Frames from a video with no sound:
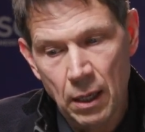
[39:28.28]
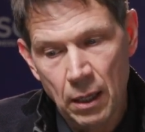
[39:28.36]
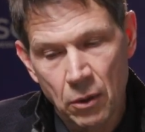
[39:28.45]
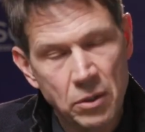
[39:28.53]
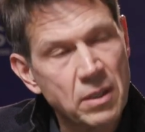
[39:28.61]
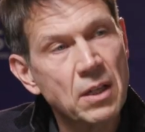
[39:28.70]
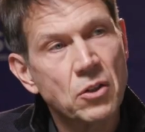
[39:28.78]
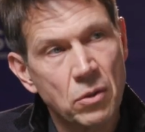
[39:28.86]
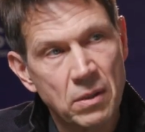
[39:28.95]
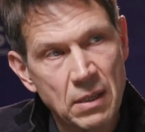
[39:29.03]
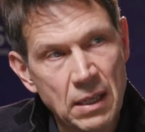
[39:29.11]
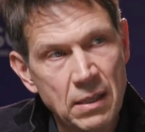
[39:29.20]

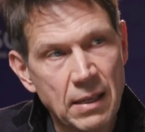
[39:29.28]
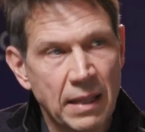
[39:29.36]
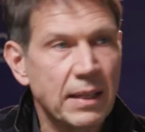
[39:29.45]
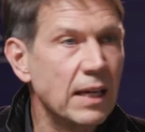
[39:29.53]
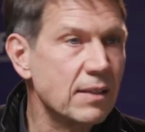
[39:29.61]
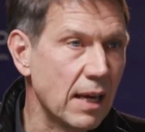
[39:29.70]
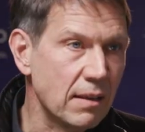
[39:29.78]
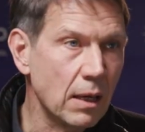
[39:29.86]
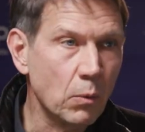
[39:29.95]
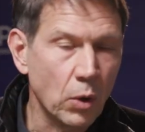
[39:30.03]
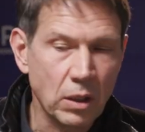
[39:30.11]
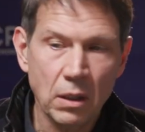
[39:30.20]
constituencies, and that's, I
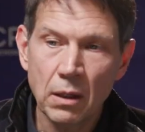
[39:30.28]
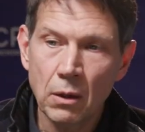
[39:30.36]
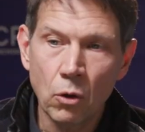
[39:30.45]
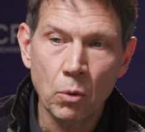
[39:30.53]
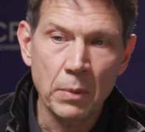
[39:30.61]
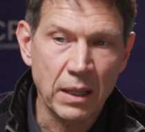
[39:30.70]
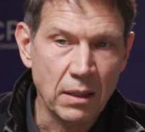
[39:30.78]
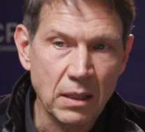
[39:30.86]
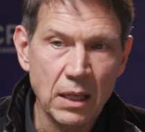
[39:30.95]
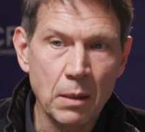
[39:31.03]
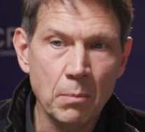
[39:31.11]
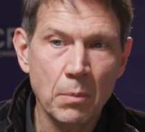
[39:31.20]
think, what Guillaume and the
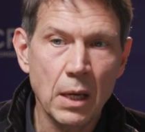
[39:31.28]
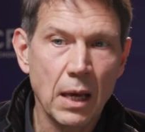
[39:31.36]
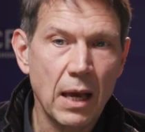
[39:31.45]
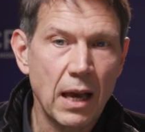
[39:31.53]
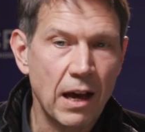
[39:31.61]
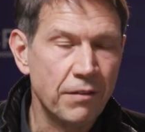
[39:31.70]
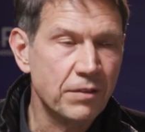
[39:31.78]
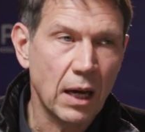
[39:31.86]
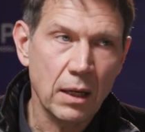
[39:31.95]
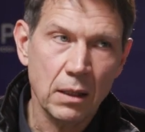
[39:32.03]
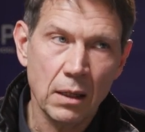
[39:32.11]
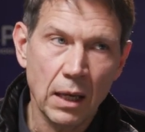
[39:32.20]
team have
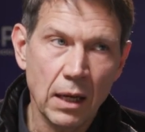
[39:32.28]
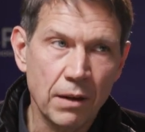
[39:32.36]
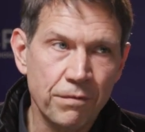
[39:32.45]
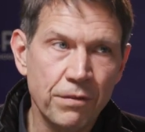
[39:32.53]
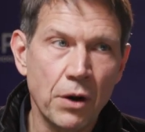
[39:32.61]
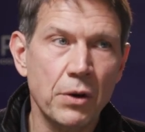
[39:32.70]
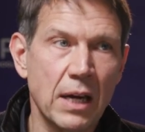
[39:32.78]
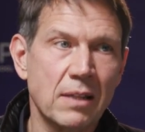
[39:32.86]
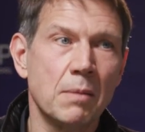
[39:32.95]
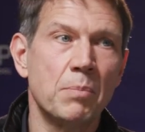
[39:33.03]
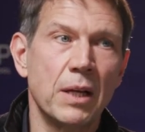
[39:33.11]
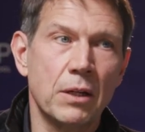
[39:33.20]
done in a very
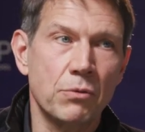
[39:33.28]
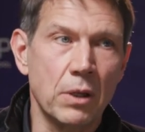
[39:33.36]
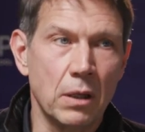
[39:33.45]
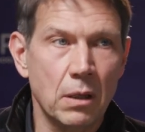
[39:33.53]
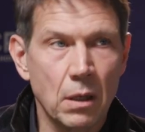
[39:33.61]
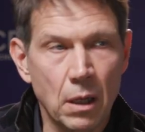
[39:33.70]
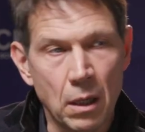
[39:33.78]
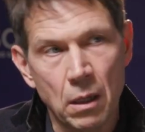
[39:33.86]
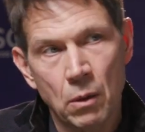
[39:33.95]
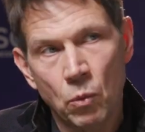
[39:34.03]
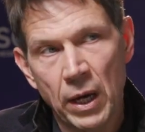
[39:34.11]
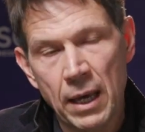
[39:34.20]
exemplary
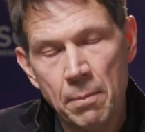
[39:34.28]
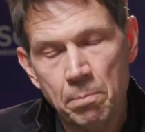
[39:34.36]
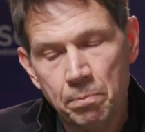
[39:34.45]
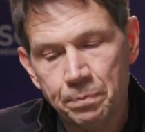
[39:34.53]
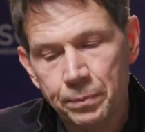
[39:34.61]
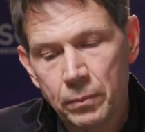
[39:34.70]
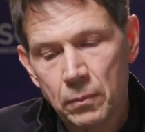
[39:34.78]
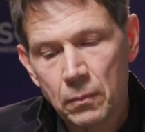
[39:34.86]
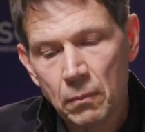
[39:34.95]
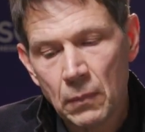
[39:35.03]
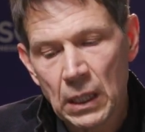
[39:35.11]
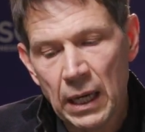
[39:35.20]
way.
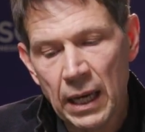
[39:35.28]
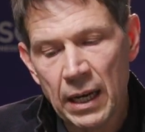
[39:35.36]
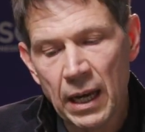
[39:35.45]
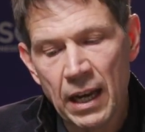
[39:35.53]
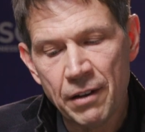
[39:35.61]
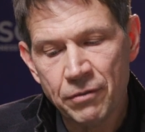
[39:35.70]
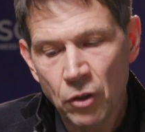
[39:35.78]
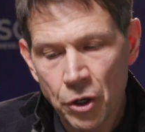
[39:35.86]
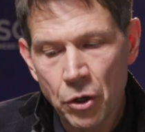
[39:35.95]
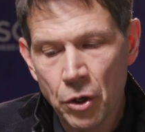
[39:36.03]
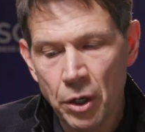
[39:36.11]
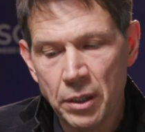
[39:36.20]
And I have not
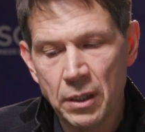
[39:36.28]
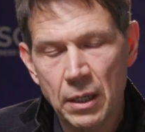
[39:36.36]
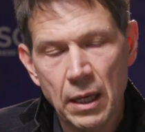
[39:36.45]
heard